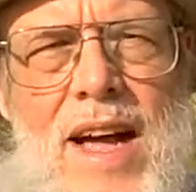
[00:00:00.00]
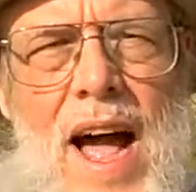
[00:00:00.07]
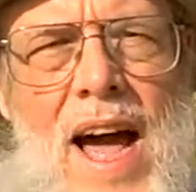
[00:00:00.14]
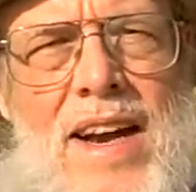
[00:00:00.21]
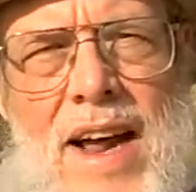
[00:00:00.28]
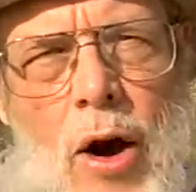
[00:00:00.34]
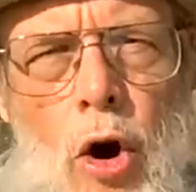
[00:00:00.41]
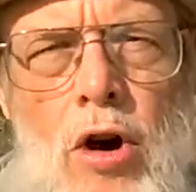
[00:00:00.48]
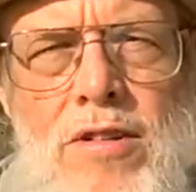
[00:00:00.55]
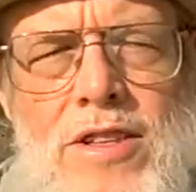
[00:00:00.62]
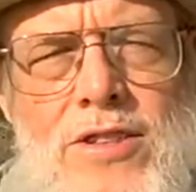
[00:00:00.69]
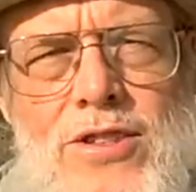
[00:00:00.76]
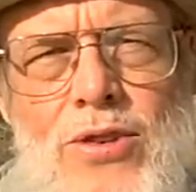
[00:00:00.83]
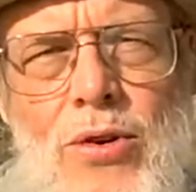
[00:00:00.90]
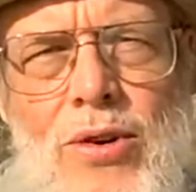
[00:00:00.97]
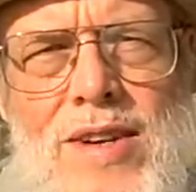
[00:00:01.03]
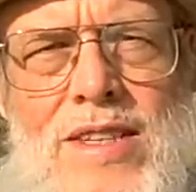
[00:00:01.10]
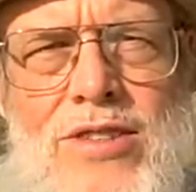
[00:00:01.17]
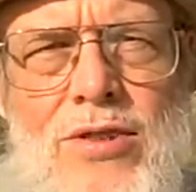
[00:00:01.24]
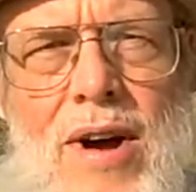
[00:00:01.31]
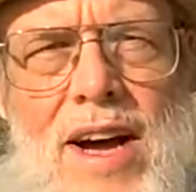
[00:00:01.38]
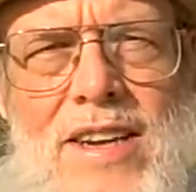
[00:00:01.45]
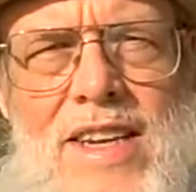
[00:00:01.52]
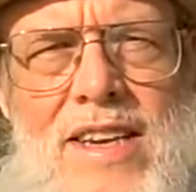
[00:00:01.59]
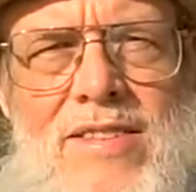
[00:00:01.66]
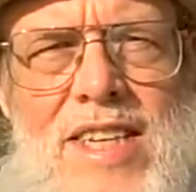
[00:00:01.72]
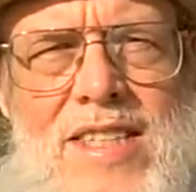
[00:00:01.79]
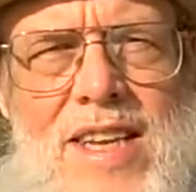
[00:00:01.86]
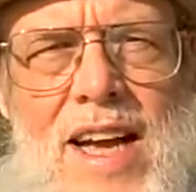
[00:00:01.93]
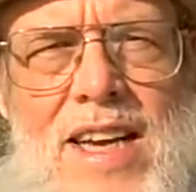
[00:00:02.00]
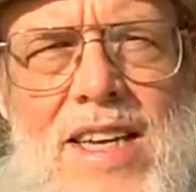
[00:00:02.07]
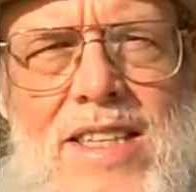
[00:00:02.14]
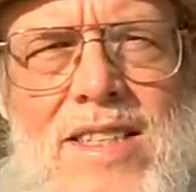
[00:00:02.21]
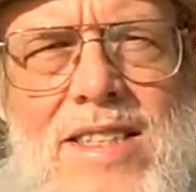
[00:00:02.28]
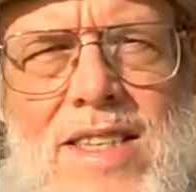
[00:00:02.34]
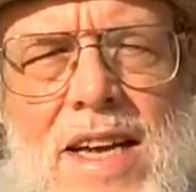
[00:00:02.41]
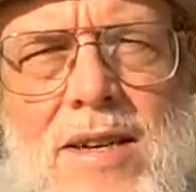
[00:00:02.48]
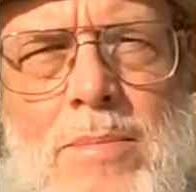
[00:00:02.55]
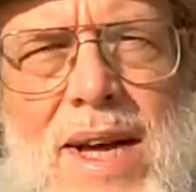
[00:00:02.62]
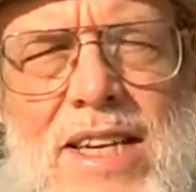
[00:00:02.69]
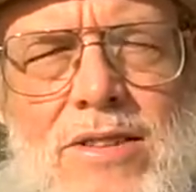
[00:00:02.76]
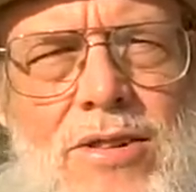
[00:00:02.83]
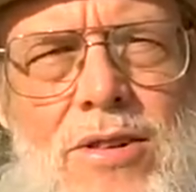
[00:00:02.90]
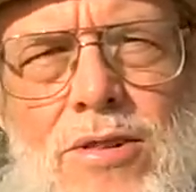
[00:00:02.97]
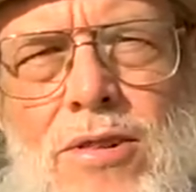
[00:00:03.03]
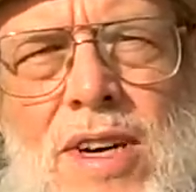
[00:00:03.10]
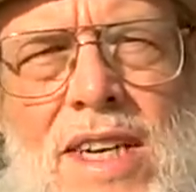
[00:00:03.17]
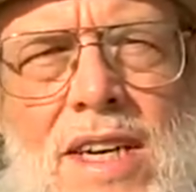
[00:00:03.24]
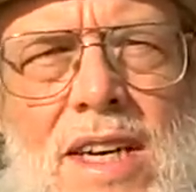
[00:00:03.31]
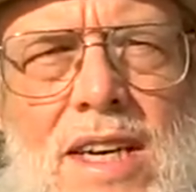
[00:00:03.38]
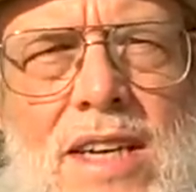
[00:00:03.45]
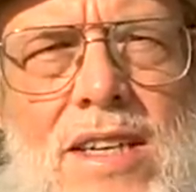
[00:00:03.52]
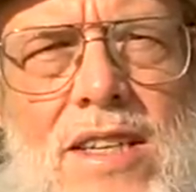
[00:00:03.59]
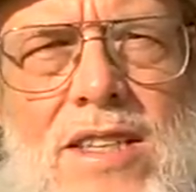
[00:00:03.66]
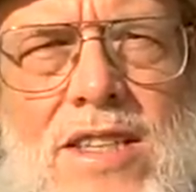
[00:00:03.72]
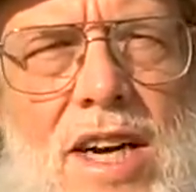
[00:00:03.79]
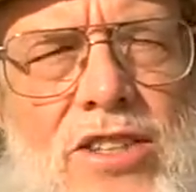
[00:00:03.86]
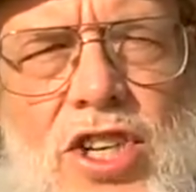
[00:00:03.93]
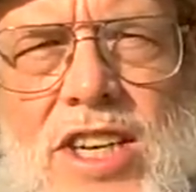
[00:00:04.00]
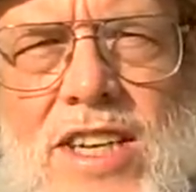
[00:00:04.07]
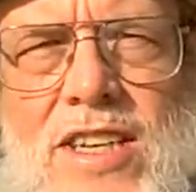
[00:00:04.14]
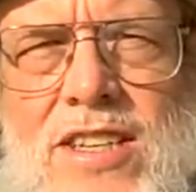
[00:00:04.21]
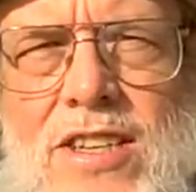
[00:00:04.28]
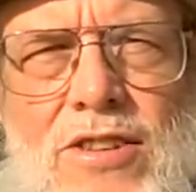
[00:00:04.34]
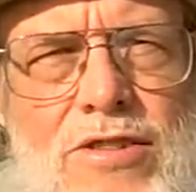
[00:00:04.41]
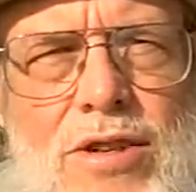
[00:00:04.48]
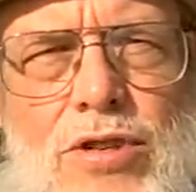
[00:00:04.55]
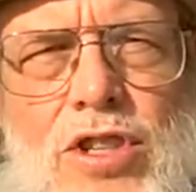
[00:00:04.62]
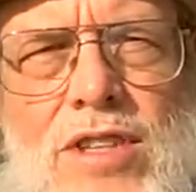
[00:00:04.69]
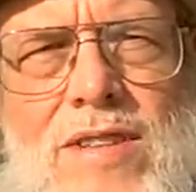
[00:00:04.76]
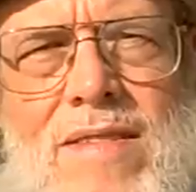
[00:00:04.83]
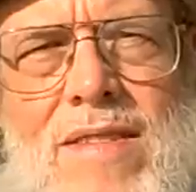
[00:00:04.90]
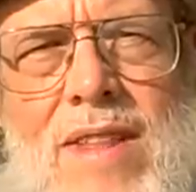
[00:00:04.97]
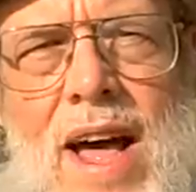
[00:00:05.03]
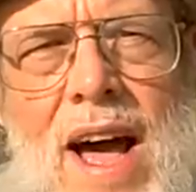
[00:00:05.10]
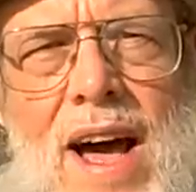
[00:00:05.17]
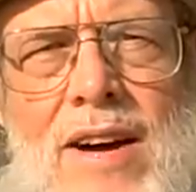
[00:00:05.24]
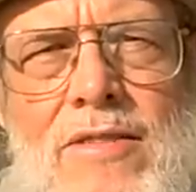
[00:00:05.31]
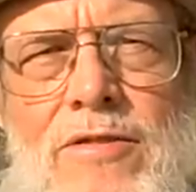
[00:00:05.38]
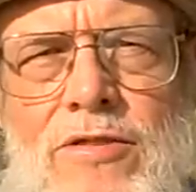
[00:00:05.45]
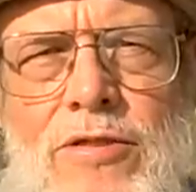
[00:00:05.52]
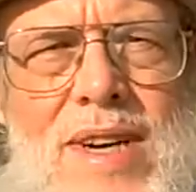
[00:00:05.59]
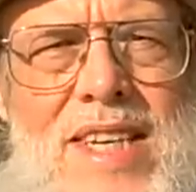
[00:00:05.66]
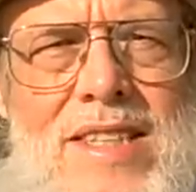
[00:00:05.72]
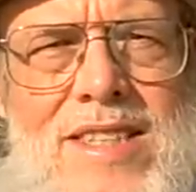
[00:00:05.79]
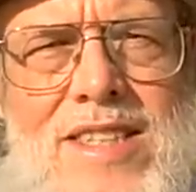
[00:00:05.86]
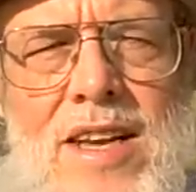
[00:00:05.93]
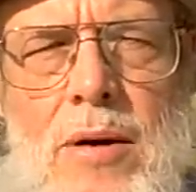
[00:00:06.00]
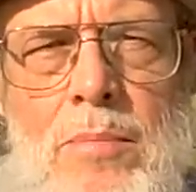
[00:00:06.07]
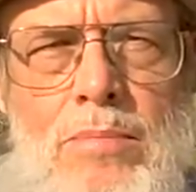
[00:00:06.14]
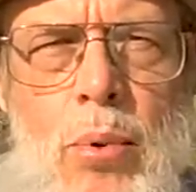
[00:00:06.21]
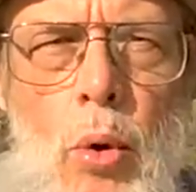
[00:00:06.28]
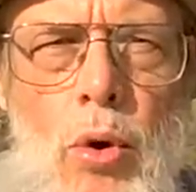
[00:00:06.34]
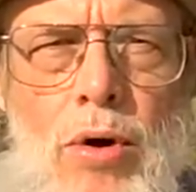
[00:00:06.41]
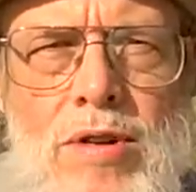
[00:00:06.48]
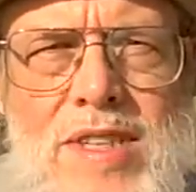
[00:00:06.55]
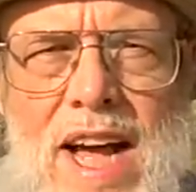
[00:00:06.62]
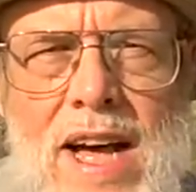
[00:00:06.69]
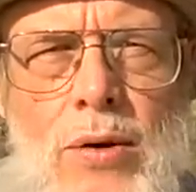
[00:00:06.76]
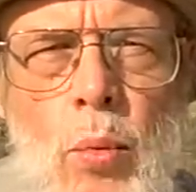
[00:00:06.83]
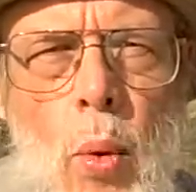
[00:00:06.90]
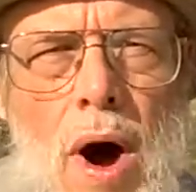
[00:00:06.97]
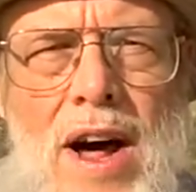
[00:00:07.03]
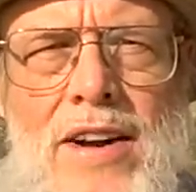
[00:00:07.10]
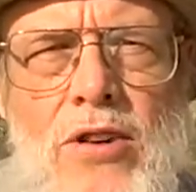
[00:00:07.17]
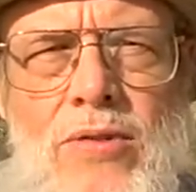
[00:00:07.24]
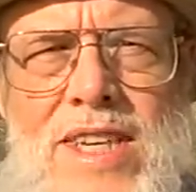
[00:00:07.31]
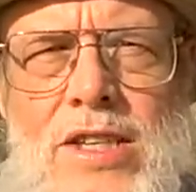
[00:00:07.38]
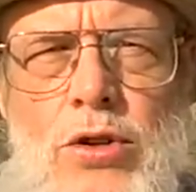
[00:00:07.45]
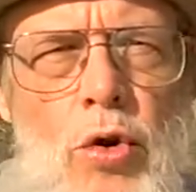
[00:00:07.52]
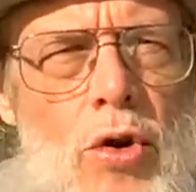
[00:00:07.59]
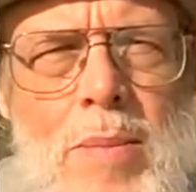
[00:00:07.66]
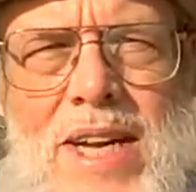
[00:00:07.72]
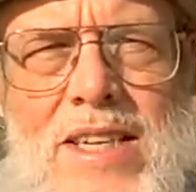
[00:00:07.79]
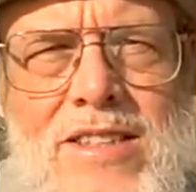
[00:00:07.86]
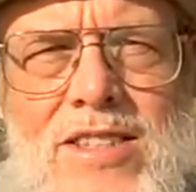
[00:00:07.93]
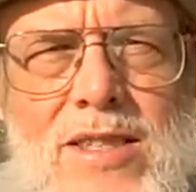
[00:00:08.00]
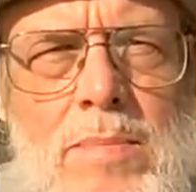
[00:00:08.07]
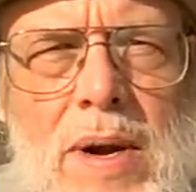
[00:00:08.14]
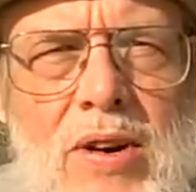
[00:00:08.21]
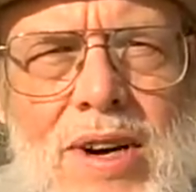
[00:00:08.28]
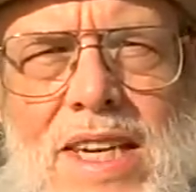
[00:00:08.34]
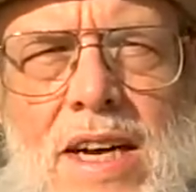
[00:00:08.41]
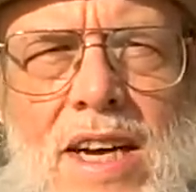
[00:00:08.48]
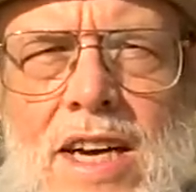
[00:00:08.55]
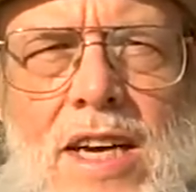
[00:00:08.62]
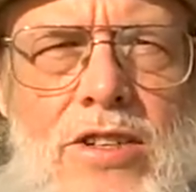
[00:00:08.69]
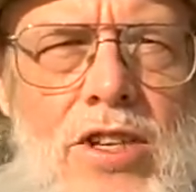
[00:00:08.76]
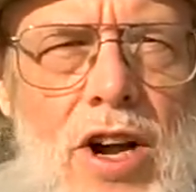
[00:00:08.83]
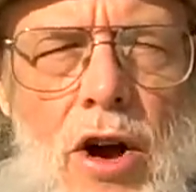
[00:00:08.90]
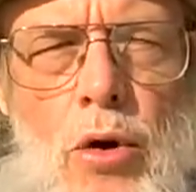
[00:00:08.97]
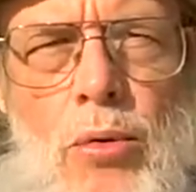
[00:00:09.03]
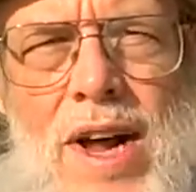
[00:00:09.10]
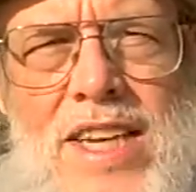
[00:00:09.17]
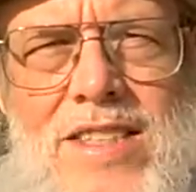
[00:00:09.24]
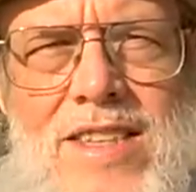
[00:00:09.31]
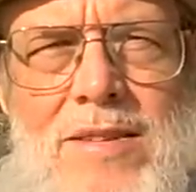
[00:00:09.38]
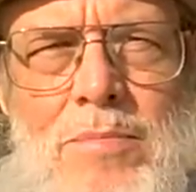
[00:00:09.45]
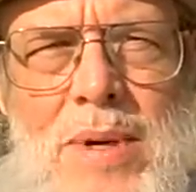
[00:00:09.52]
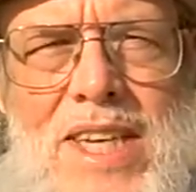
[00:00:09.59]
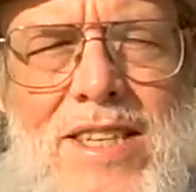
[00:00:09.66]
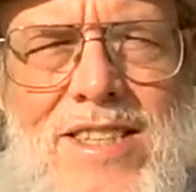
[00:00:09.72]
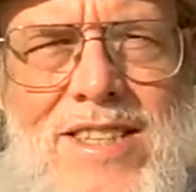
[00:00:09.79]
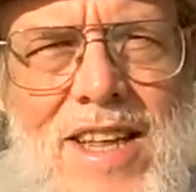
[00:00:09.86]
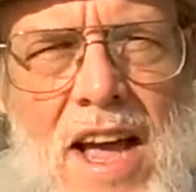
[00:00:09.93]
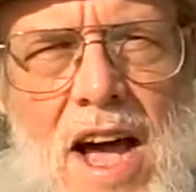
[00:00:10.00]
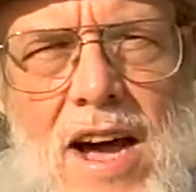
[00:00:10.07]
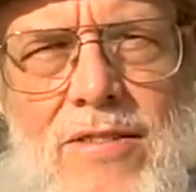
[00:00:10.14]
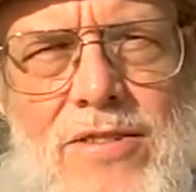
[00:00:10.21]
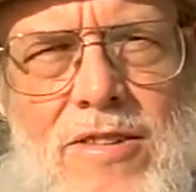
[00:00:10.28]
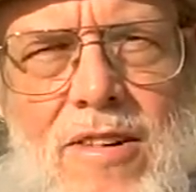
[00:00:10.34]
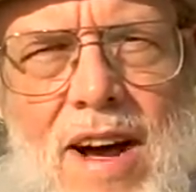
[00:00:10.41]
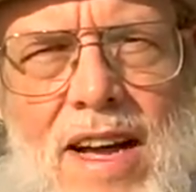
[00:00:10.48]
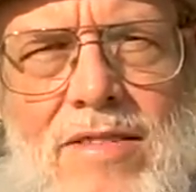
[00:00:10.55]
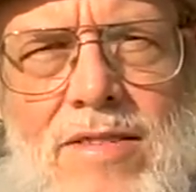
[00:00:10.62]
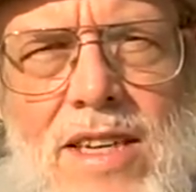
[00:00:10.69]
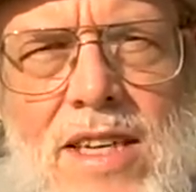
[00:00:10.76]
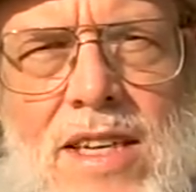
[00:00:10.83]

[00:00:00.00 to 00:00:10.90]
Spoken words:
And all of the stories try to give us a sentimental, touching conclusion that frees some poor, dead, wandering, tormented spirit to go rest in peace in the afterlife.